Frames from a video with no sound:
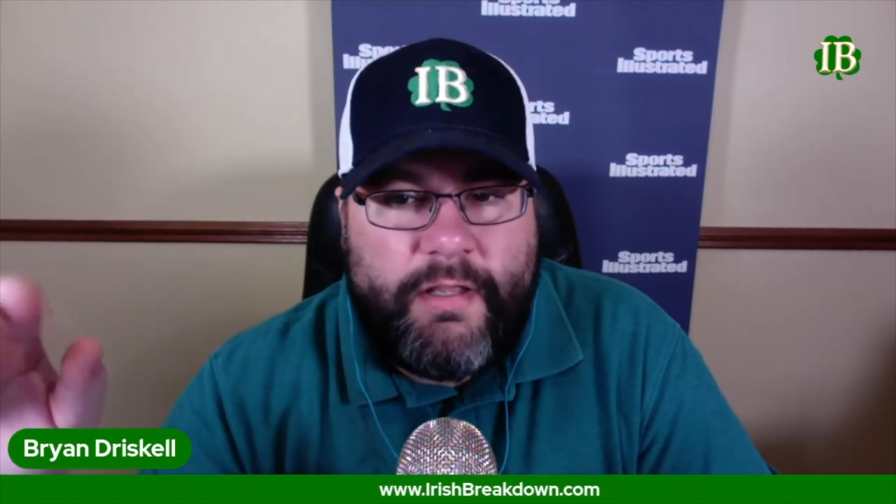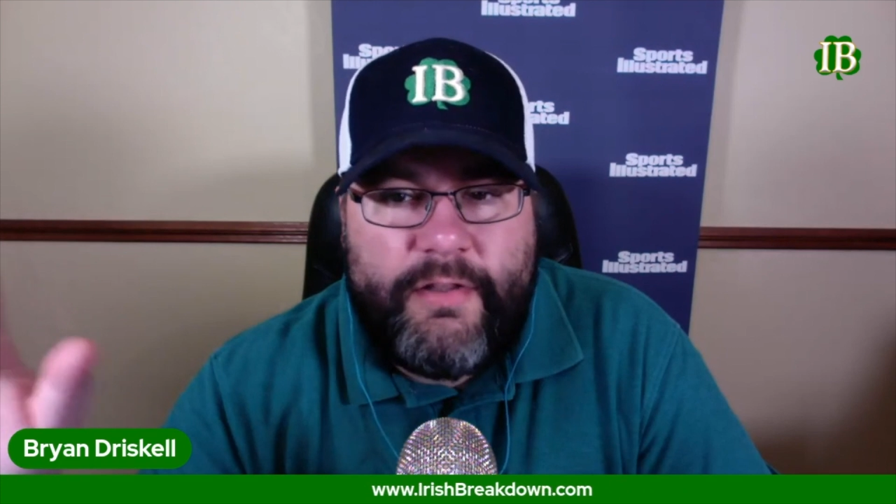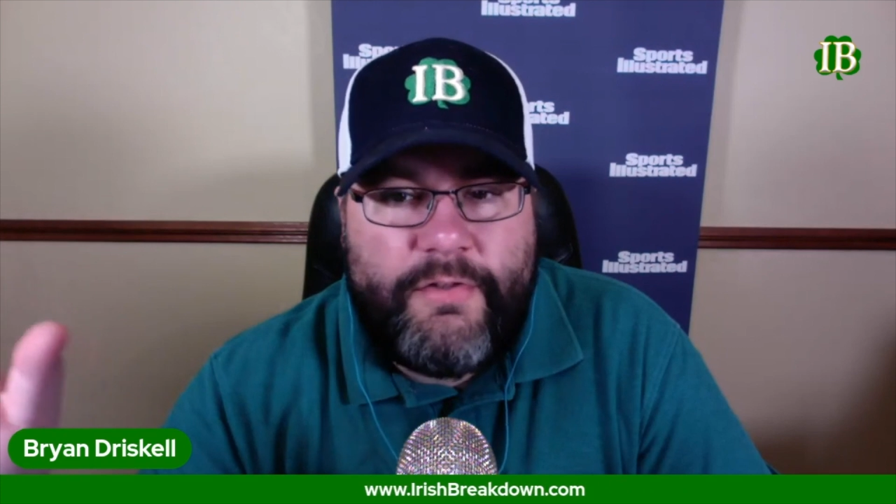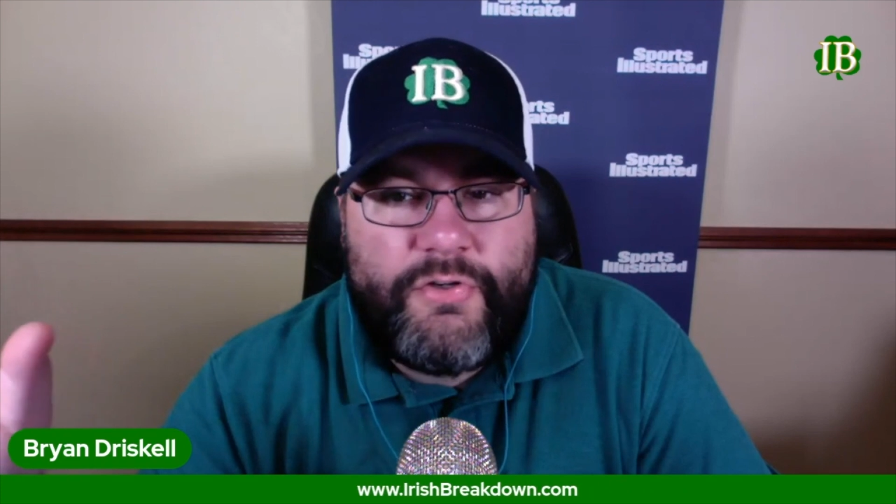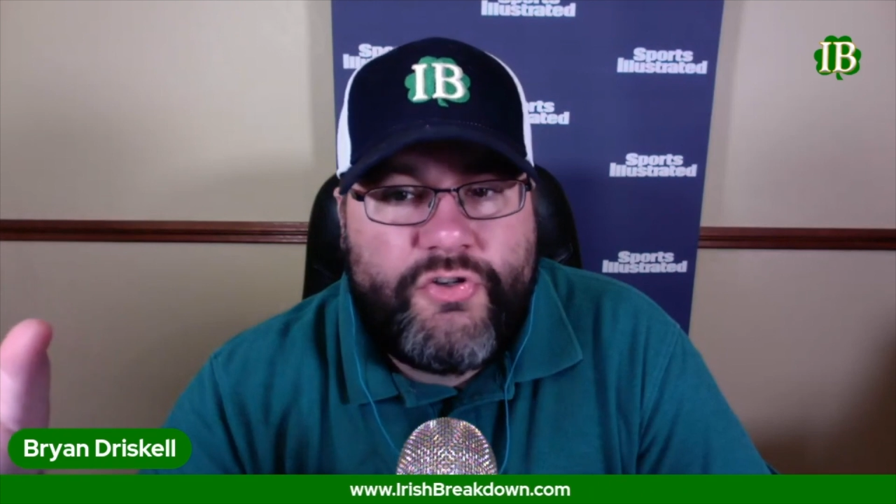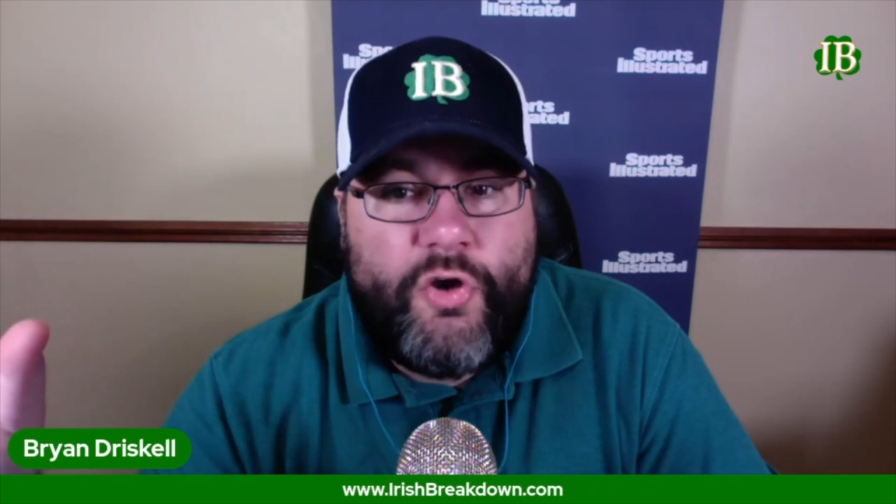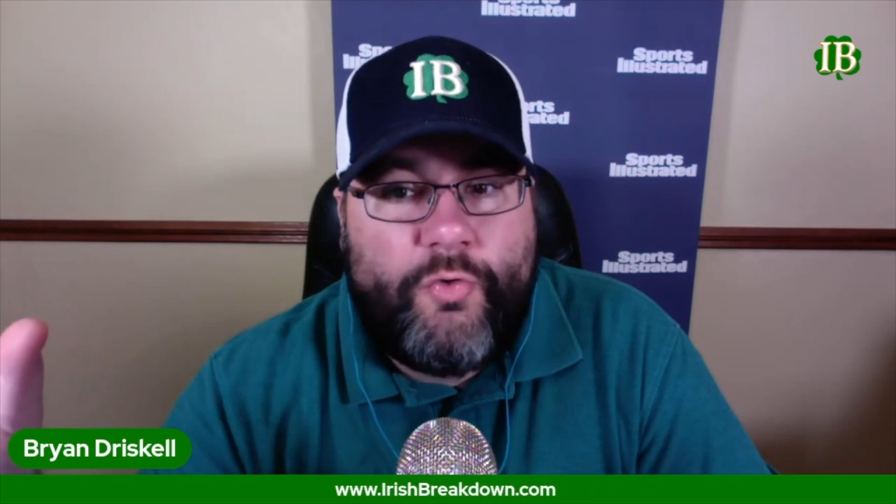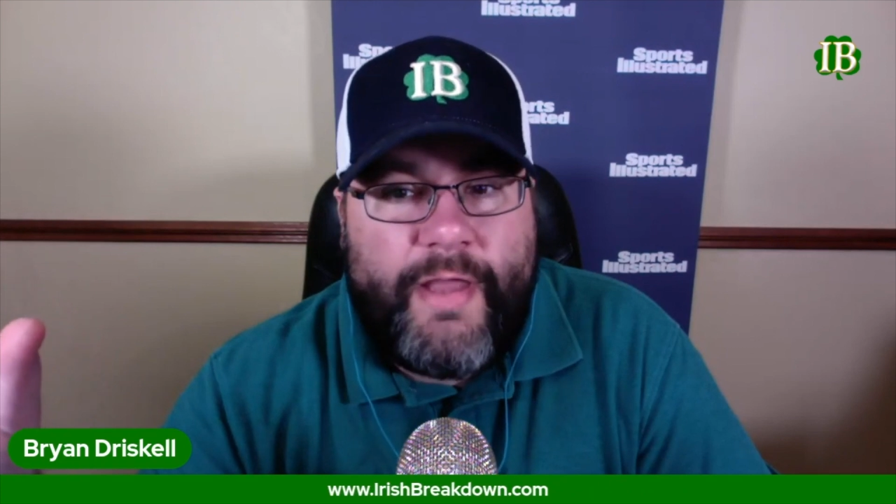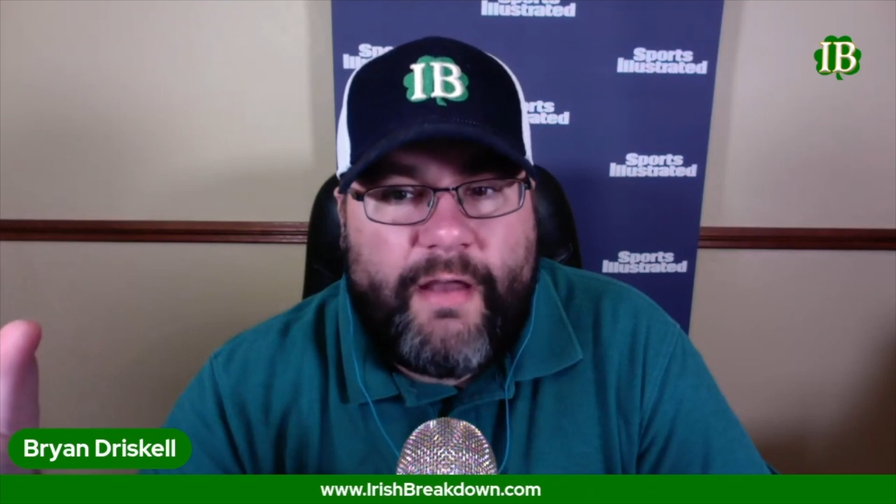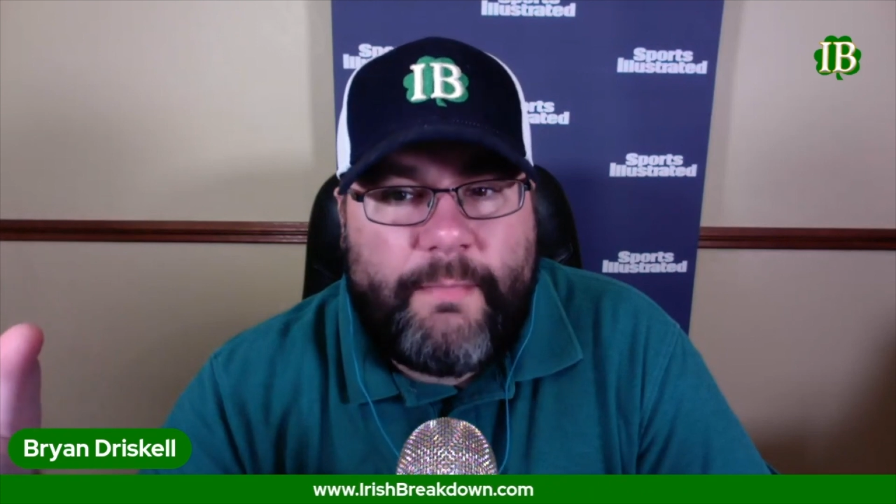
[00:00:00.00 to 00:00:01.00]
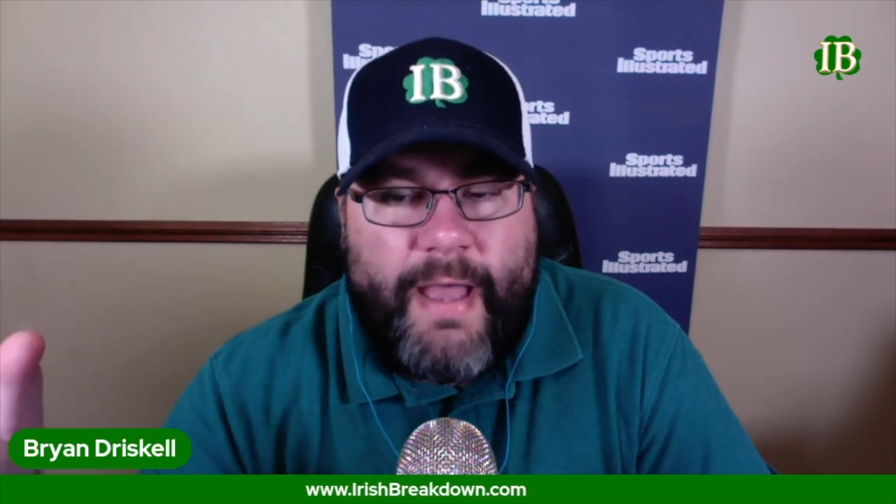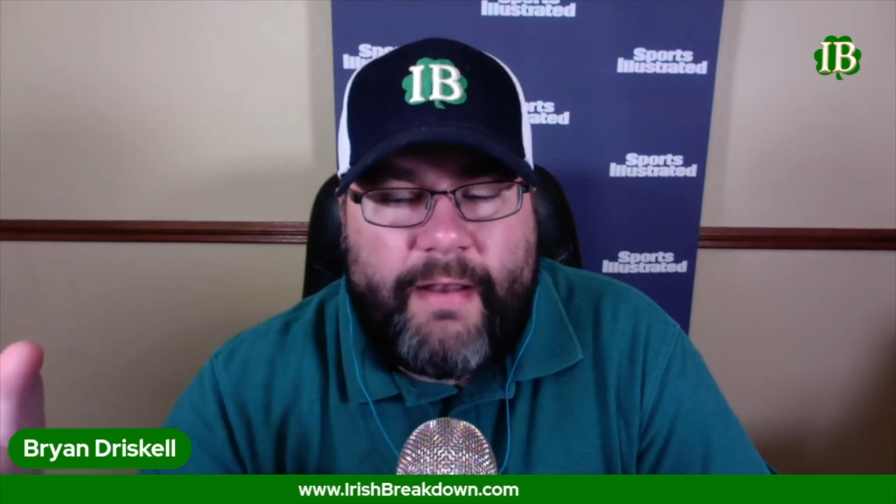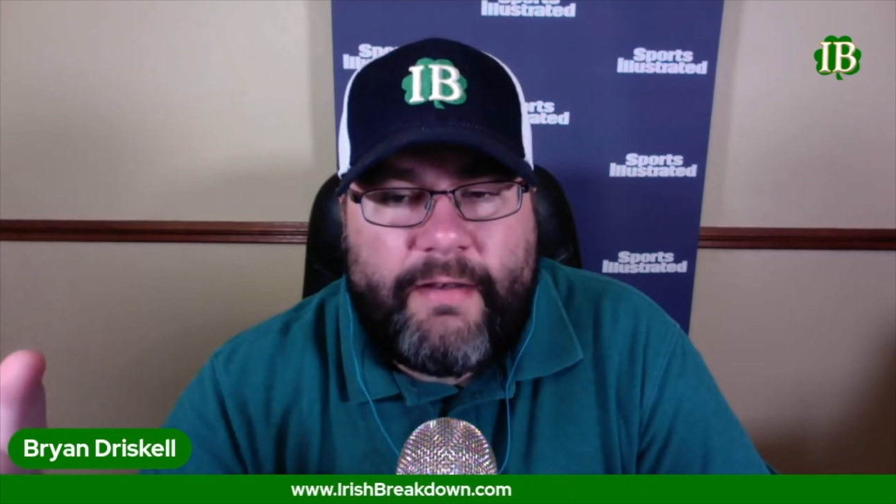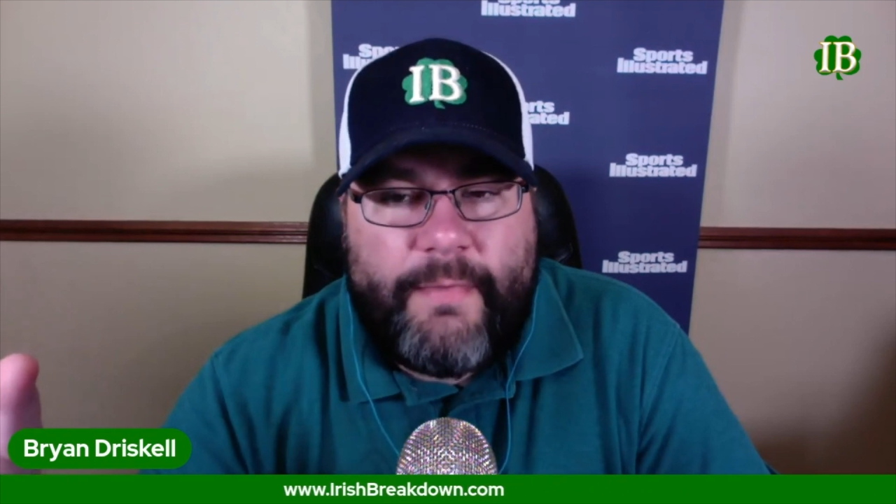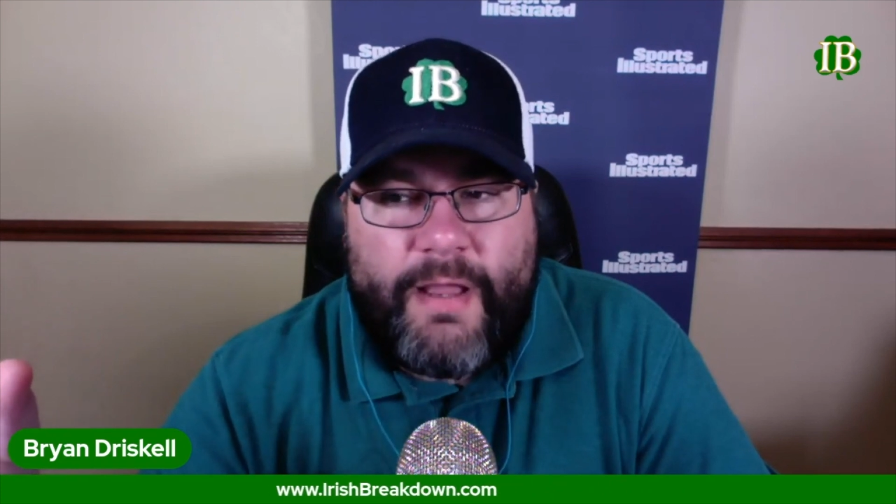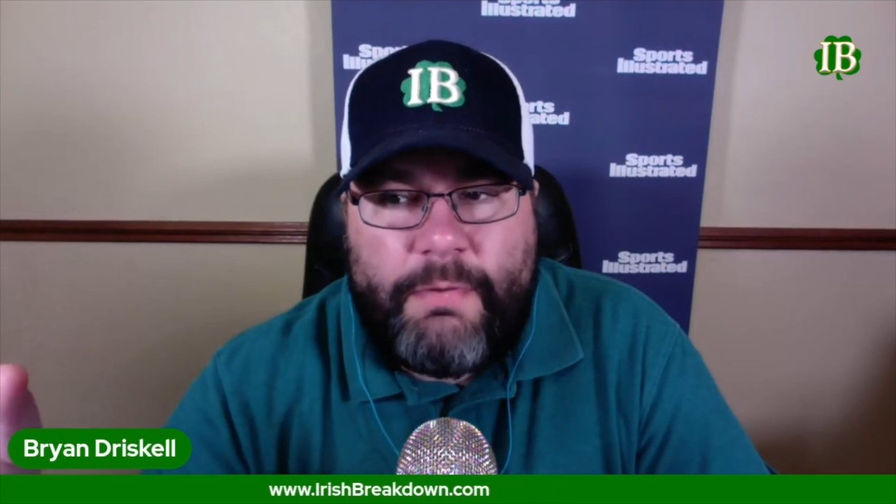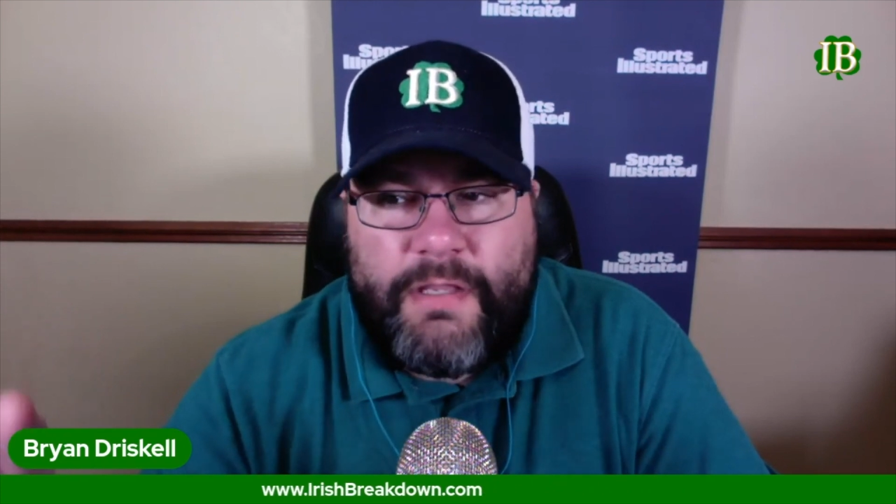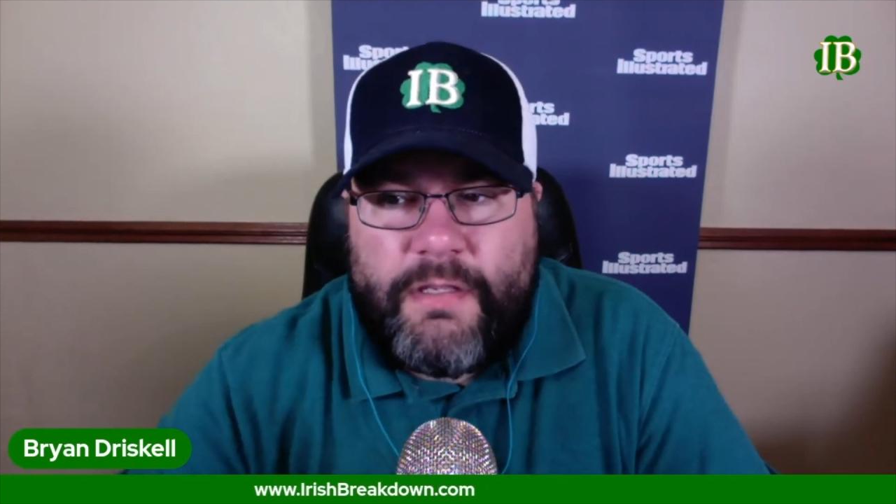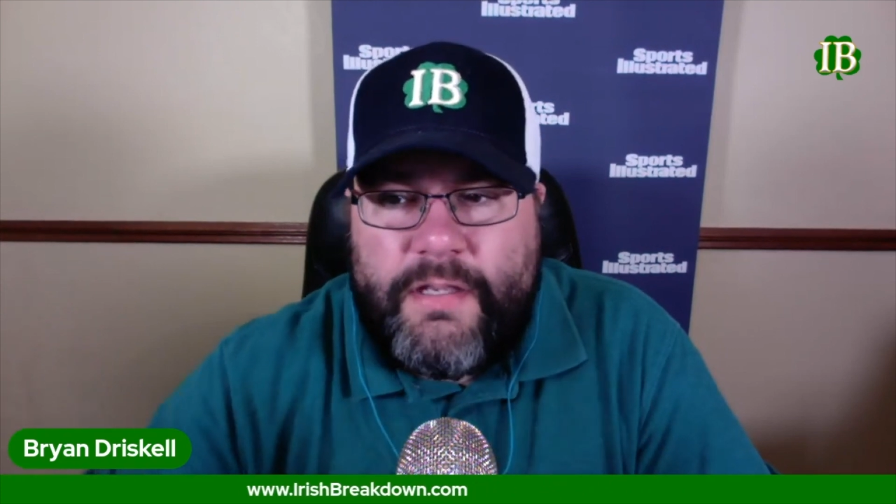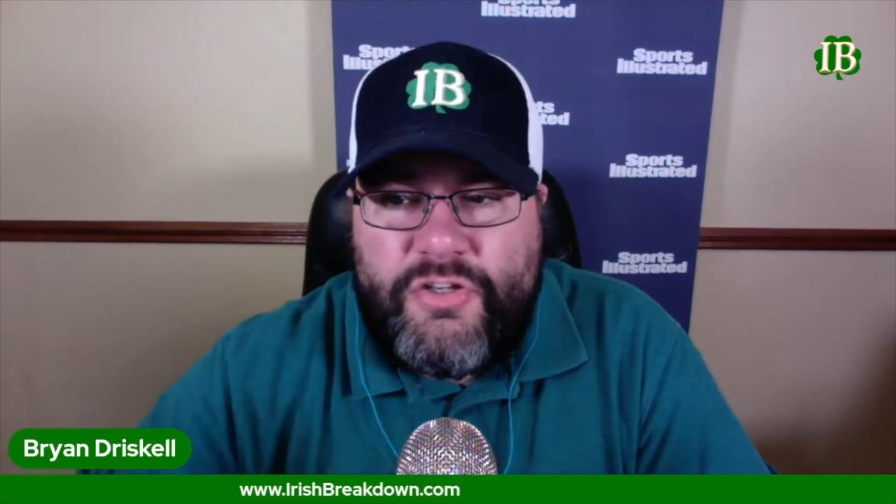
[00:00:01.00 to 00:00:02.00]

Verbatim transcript: And there's no doubt about it, in my opinion.